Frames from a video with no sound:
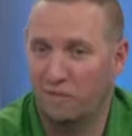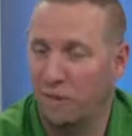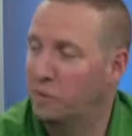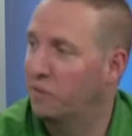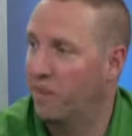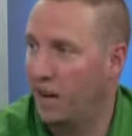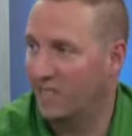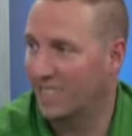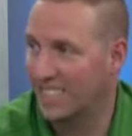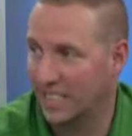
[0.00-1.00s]
55
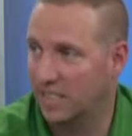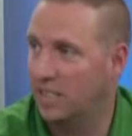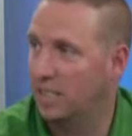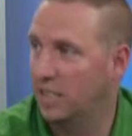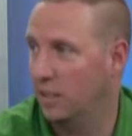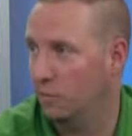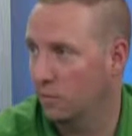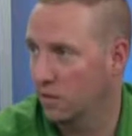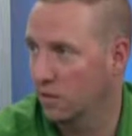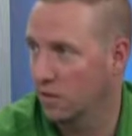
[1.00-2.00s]
to 60
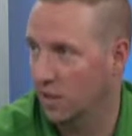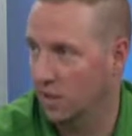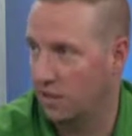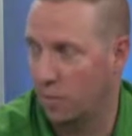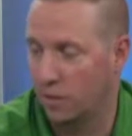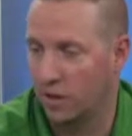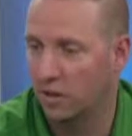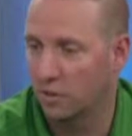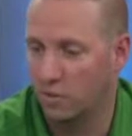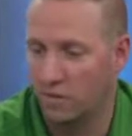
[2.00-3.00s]
teams this summer,
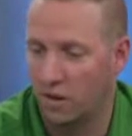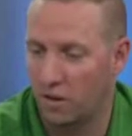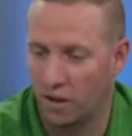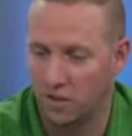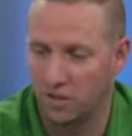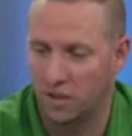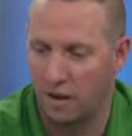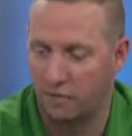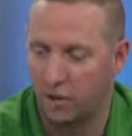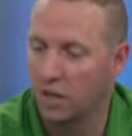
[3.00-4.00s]
so one of our largest
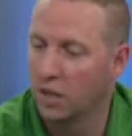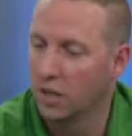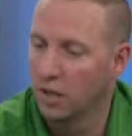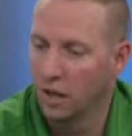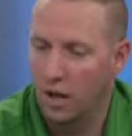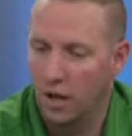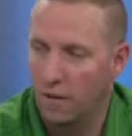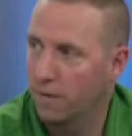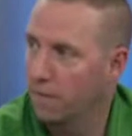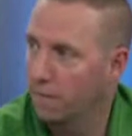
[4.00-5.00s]
ever. Just for
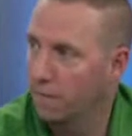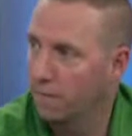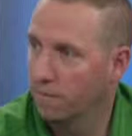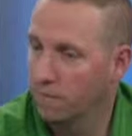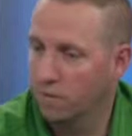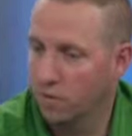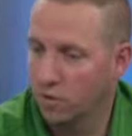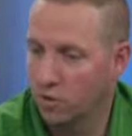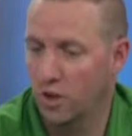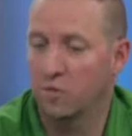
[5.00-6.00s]
the adult softball
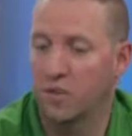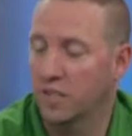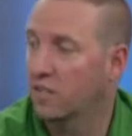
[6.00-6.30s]
alone. Just for this